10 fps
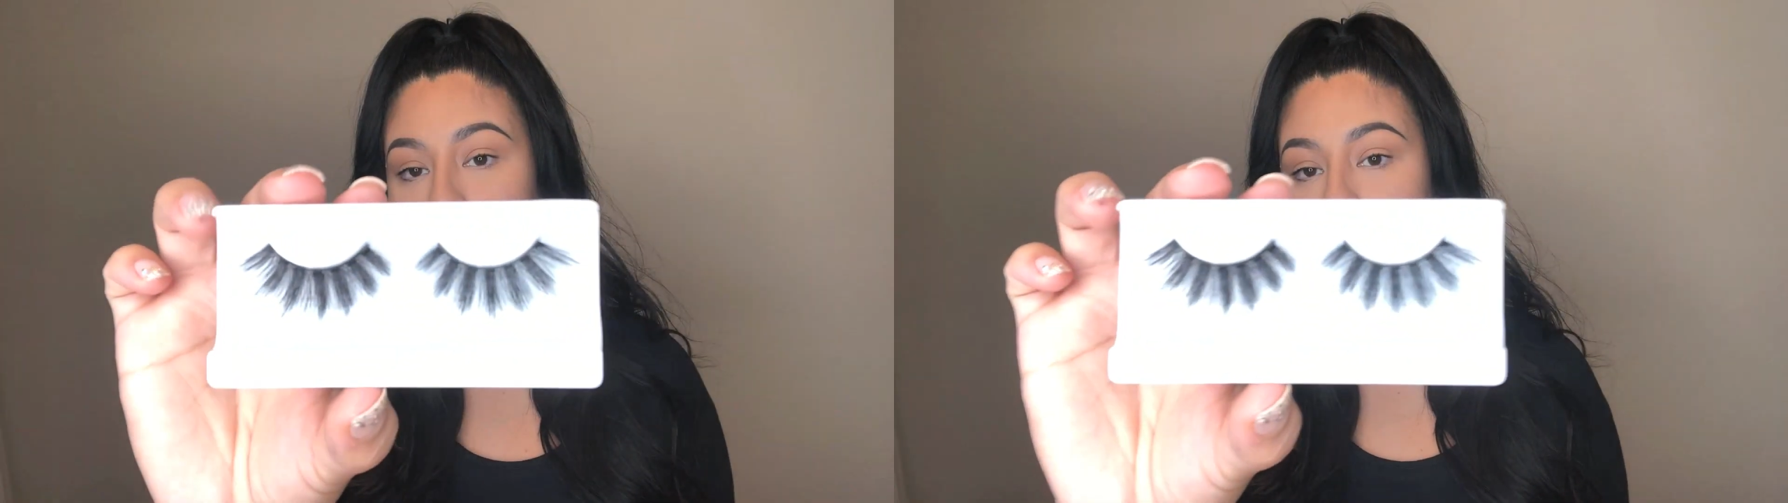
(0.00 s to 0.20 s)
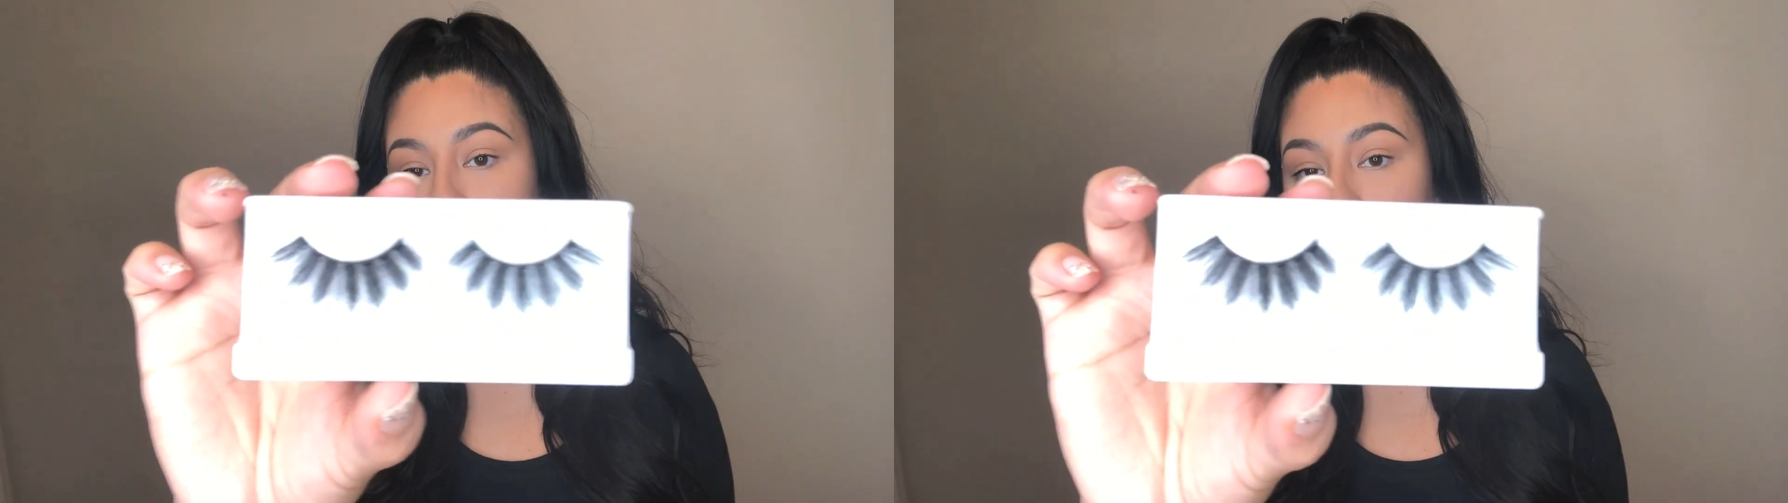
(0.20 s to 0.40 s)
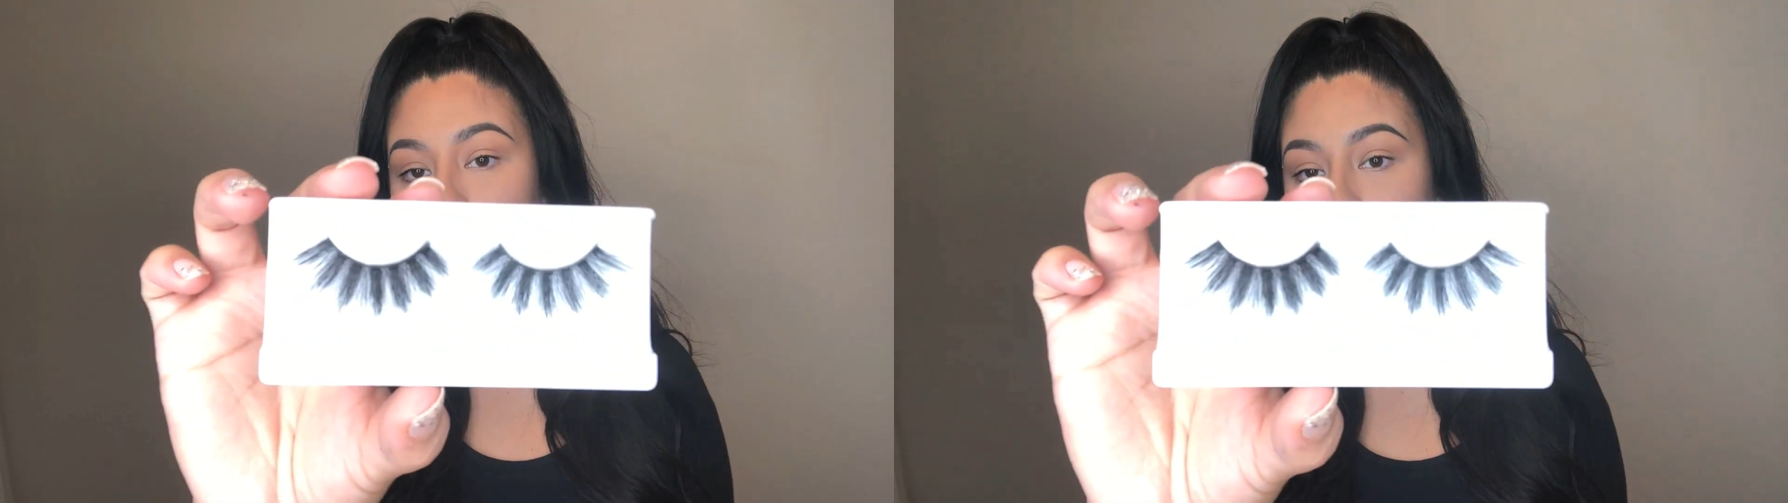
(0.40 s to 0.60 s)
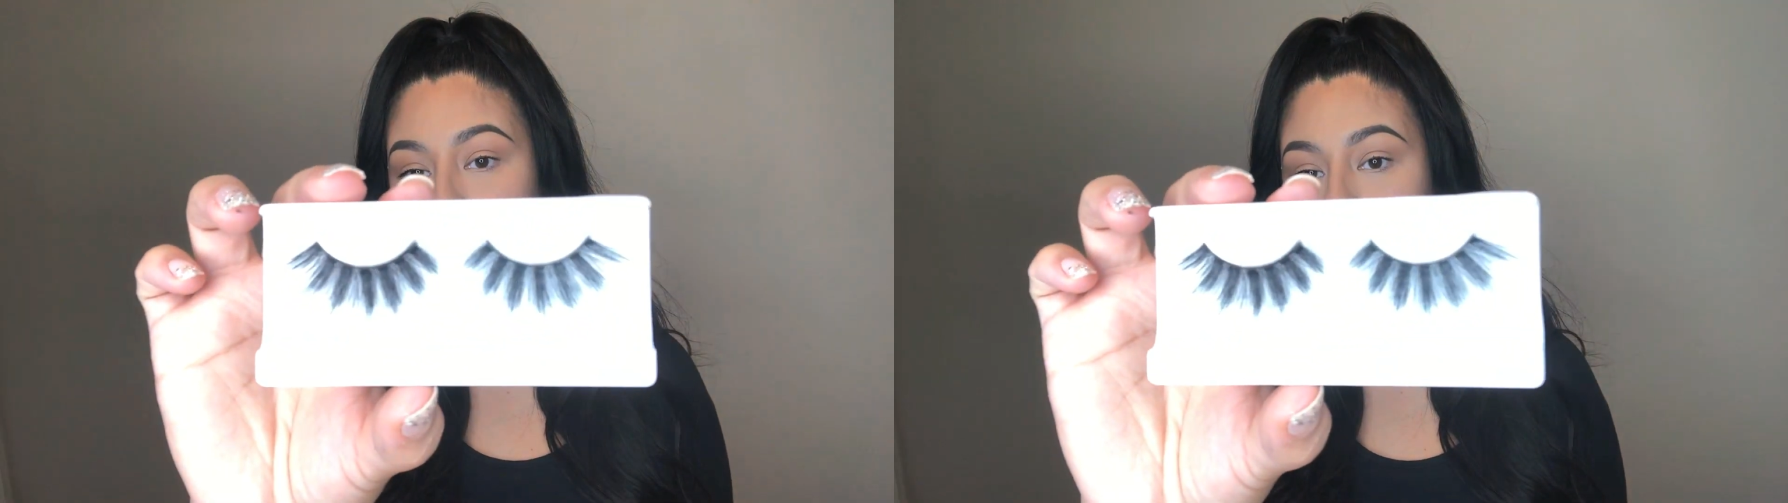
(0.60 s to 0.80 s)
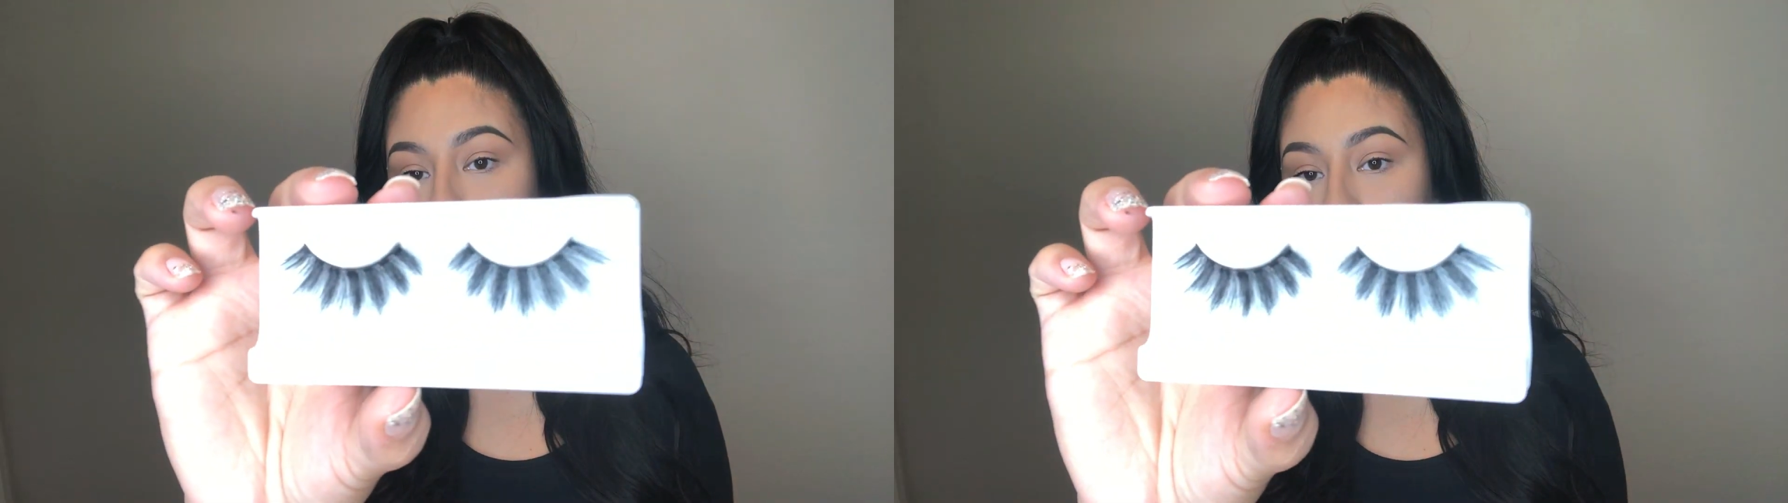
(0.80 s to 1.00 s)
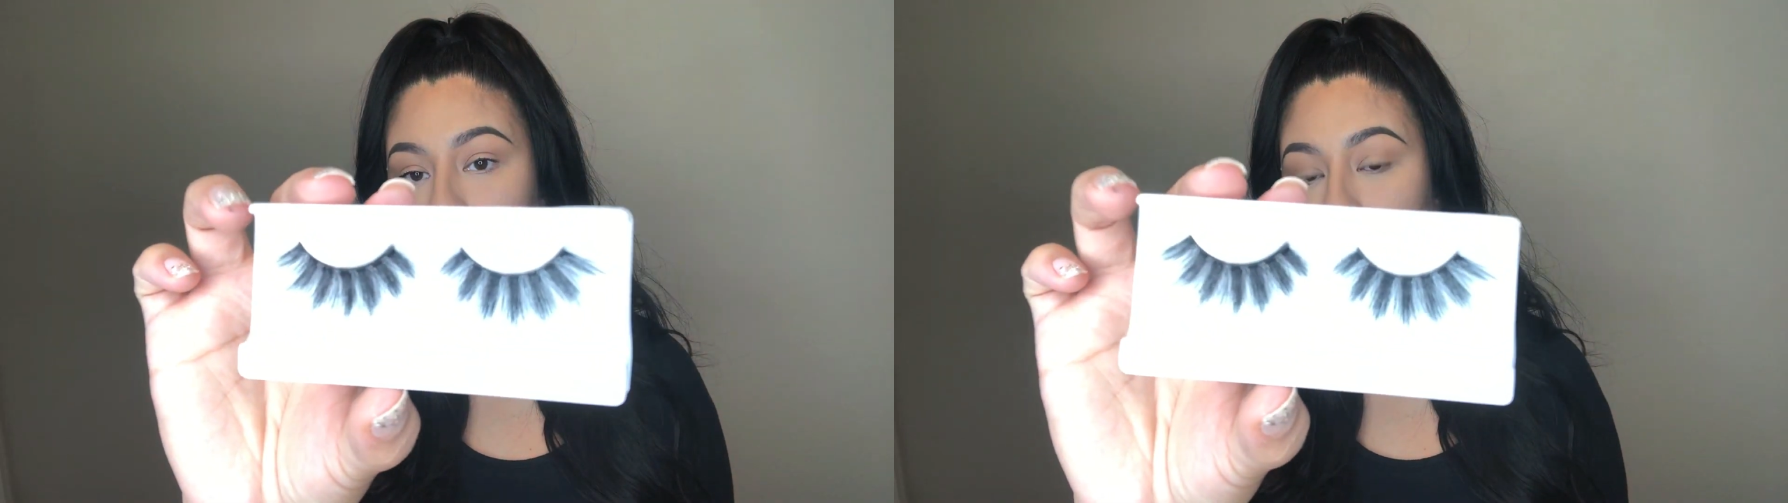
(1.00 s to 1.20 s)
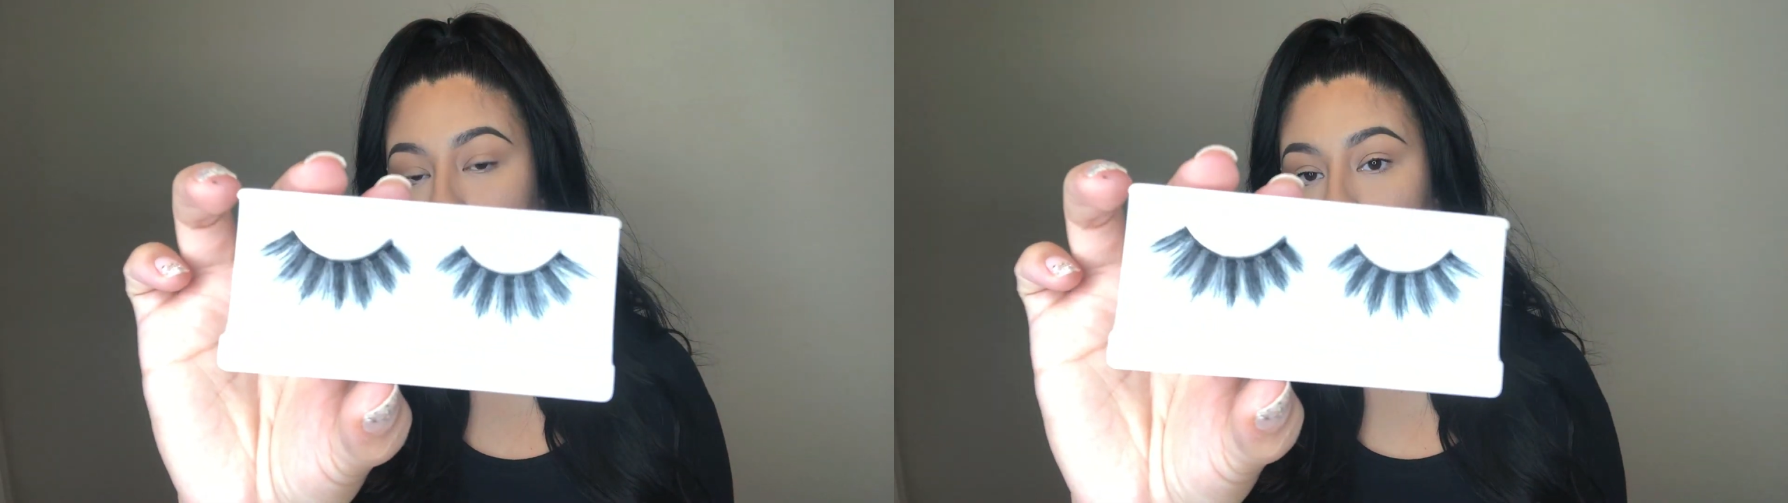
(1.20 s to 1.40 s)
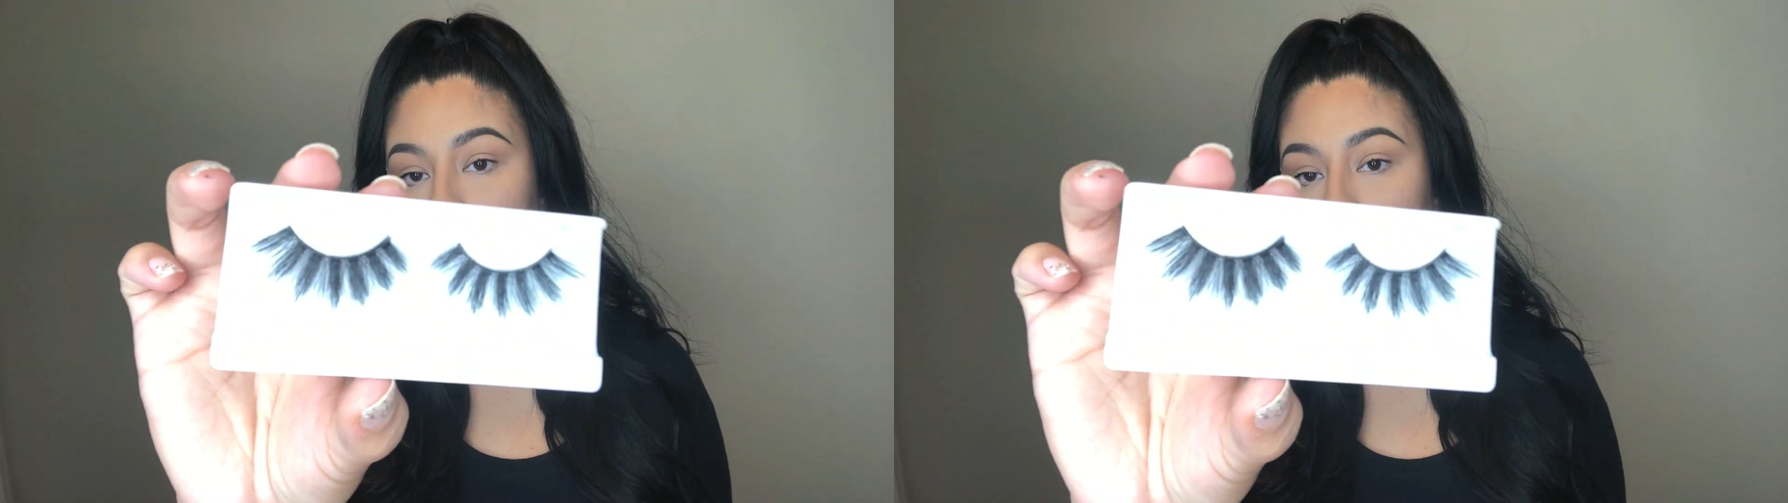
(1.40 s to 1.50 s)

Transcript: Big, bold,